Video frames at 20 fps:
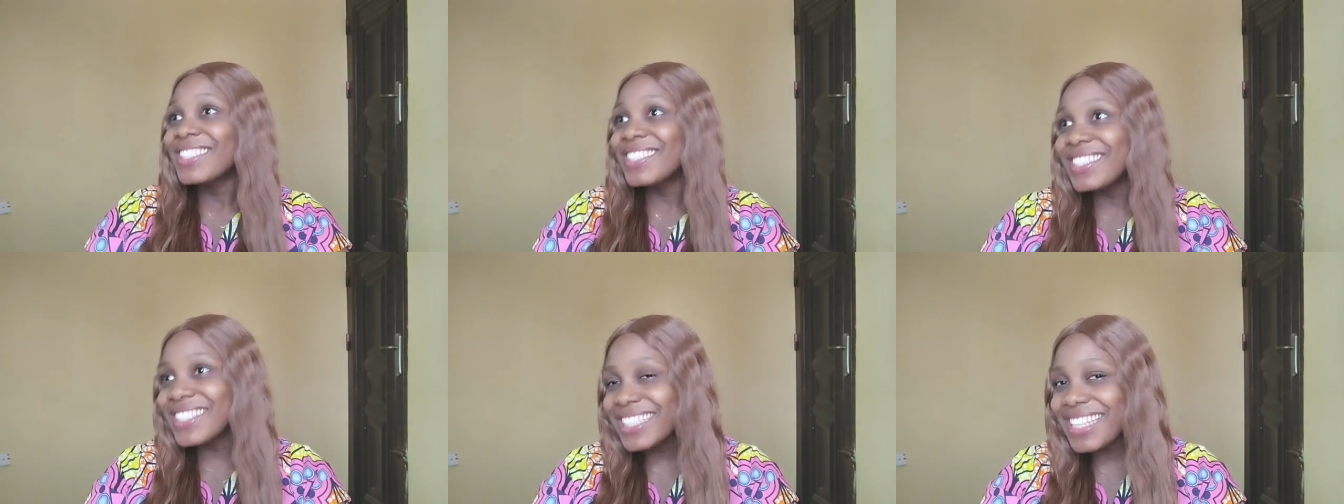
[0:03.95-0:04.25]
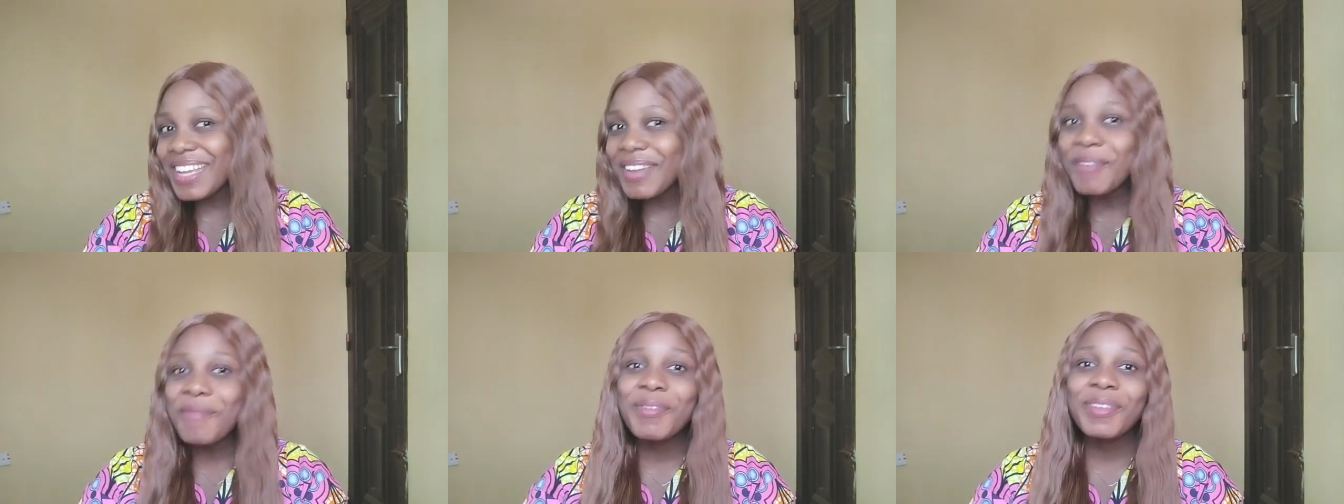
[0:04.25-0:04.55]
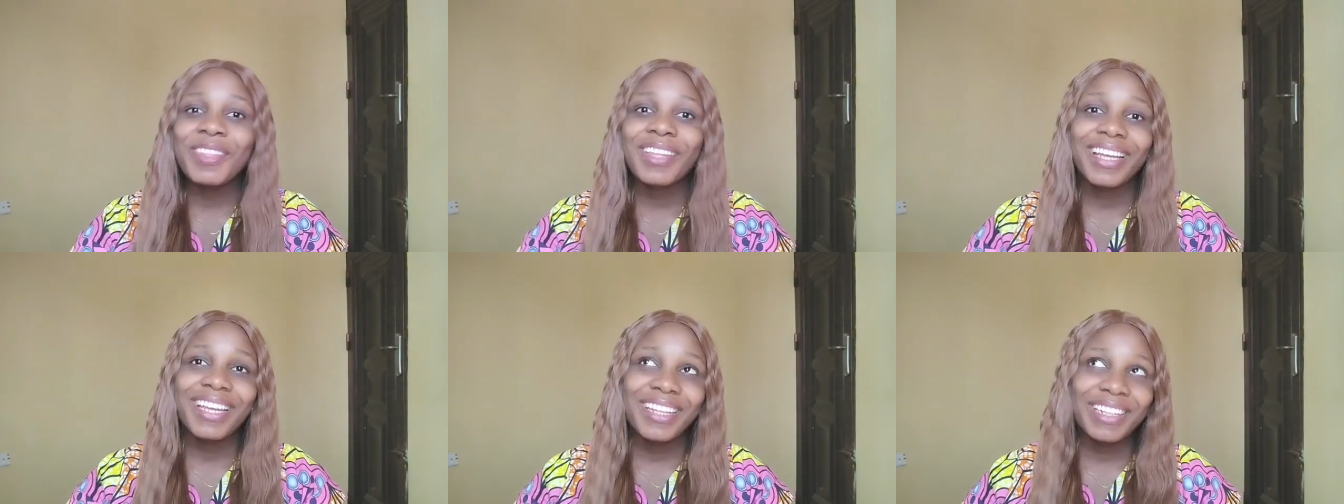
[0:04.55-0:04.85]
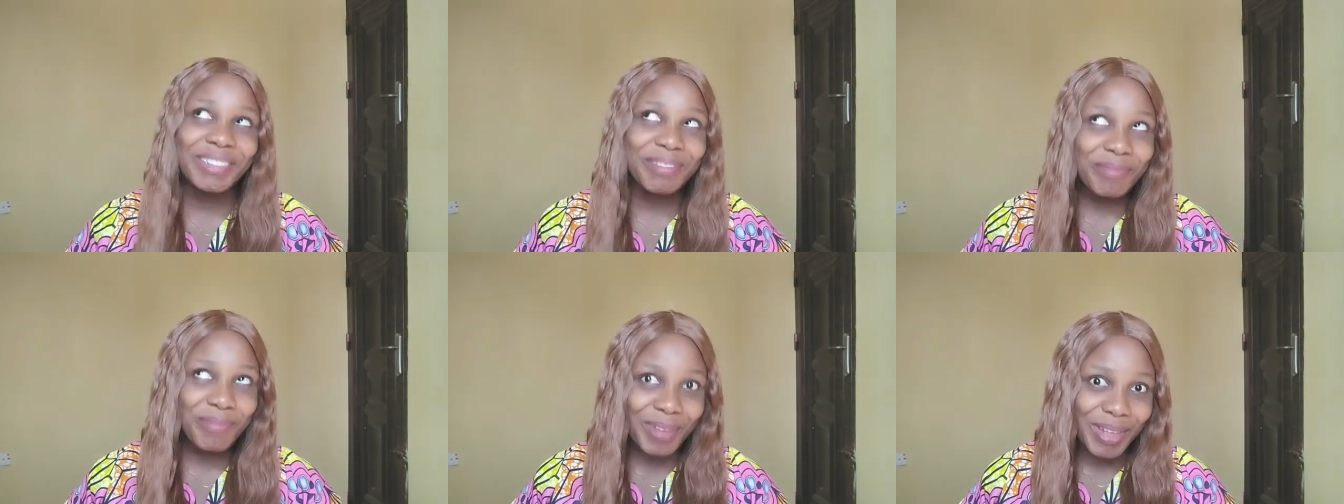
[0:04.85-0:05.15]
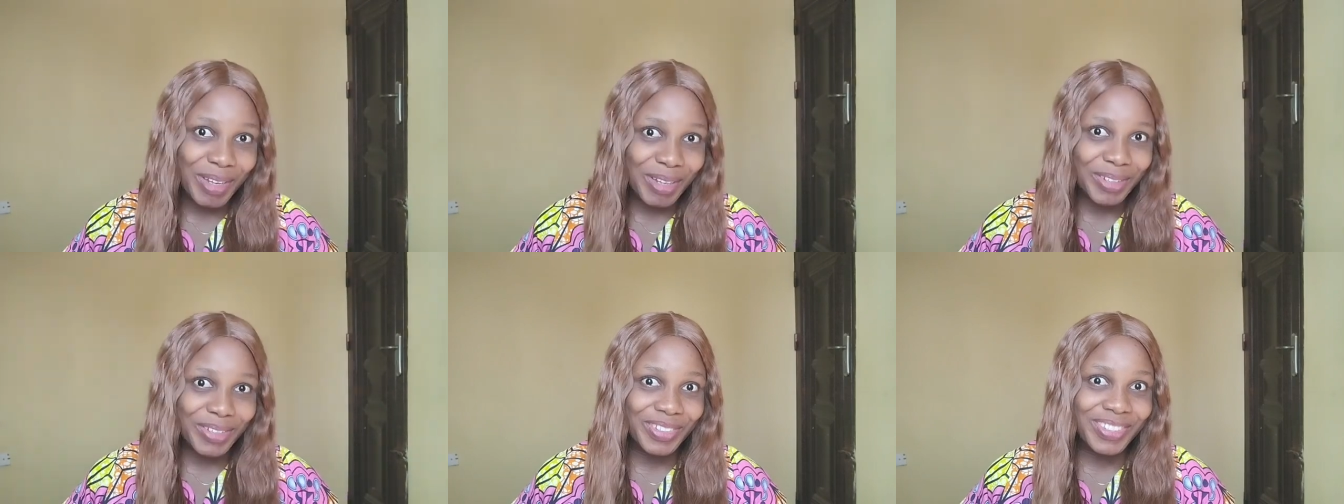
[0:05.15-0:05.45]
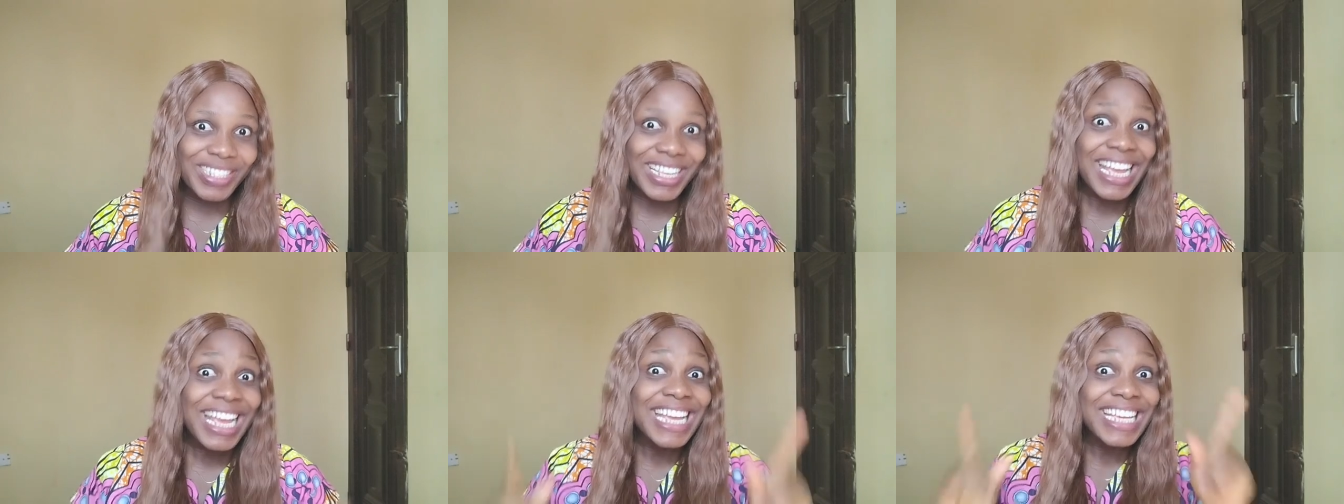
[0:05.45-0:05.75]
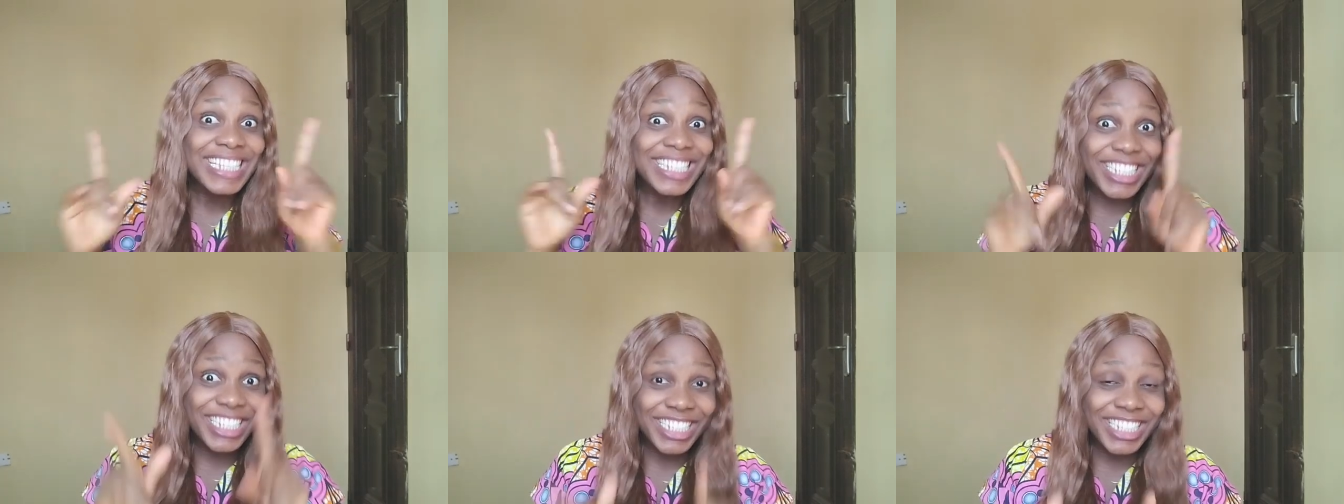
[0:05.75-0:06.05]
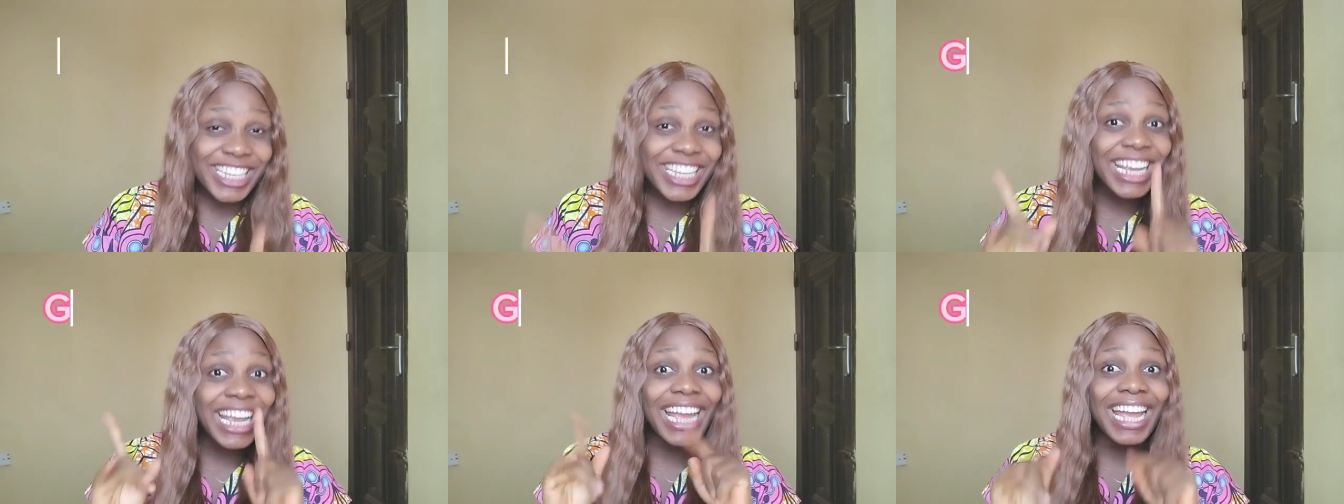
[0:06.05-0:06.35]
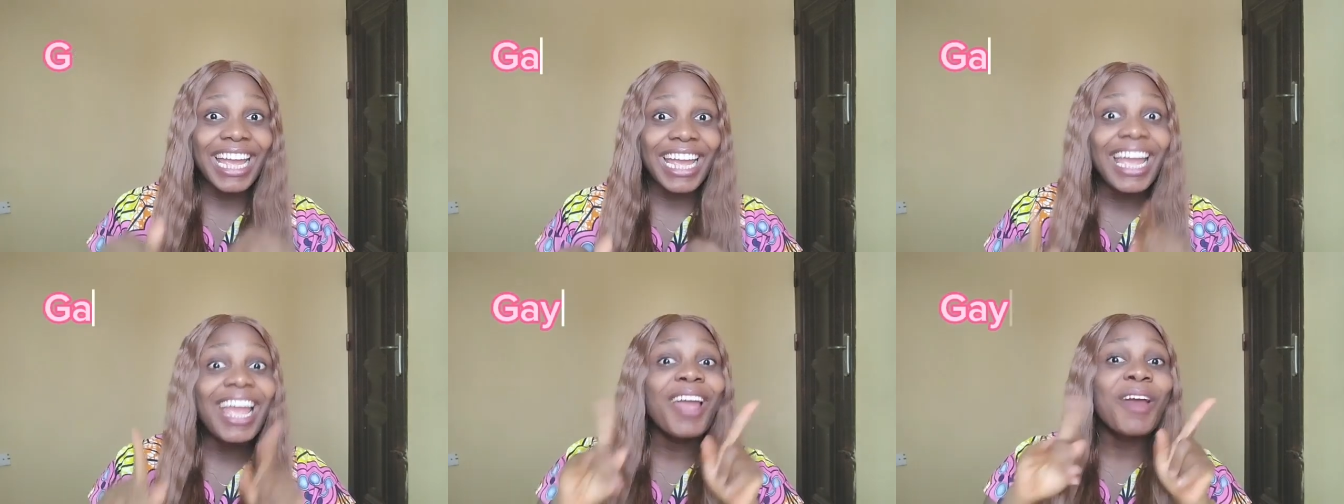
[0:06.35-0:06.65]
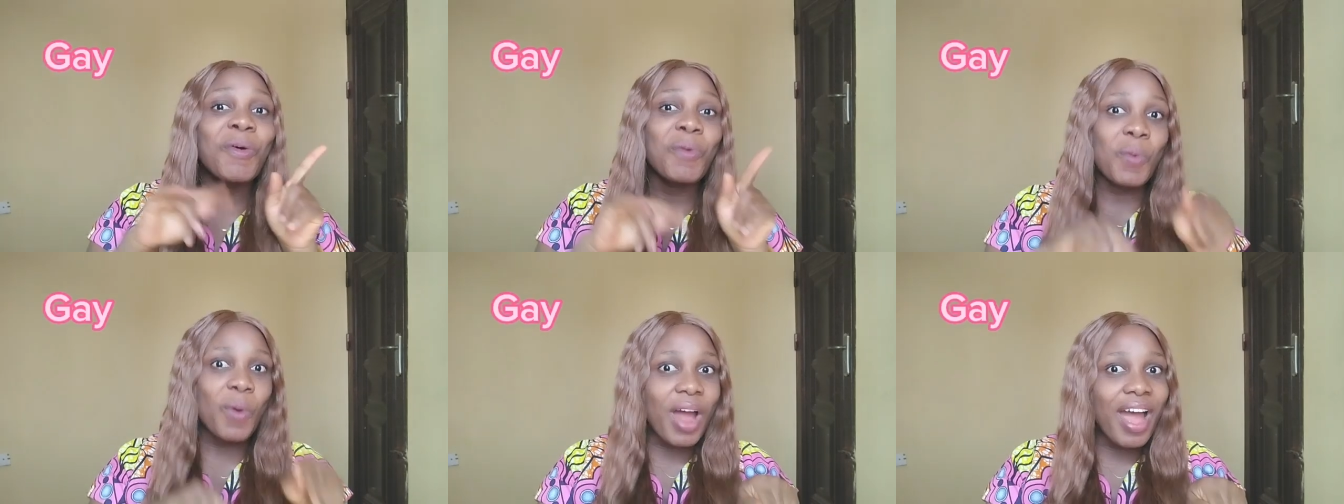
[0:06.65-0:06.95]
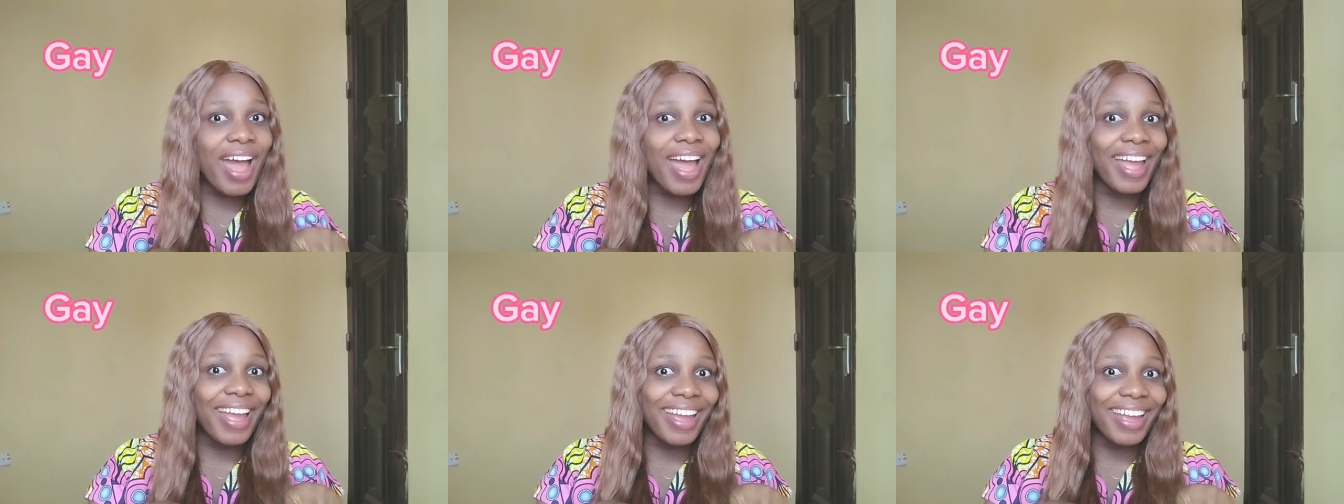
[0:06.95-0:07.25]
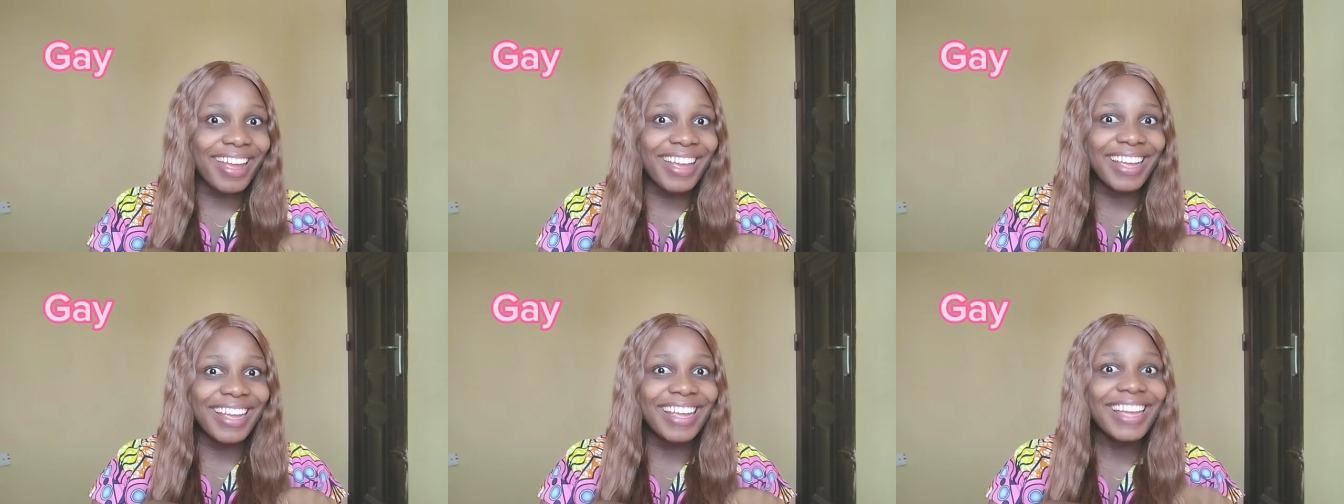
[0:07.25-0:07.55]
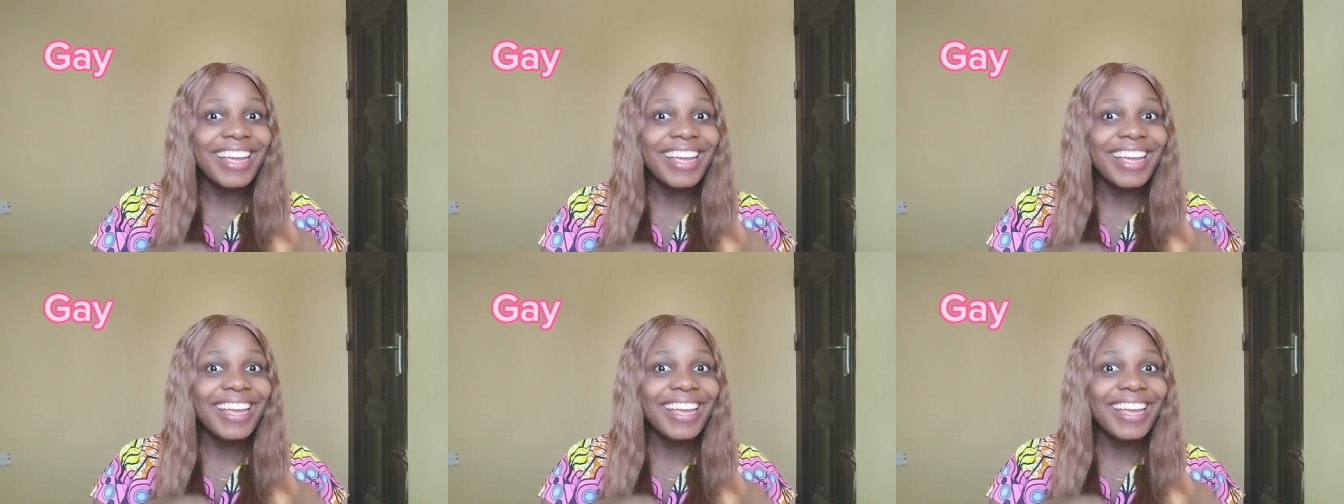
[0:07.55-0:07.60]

today we'll be talking about g-a-y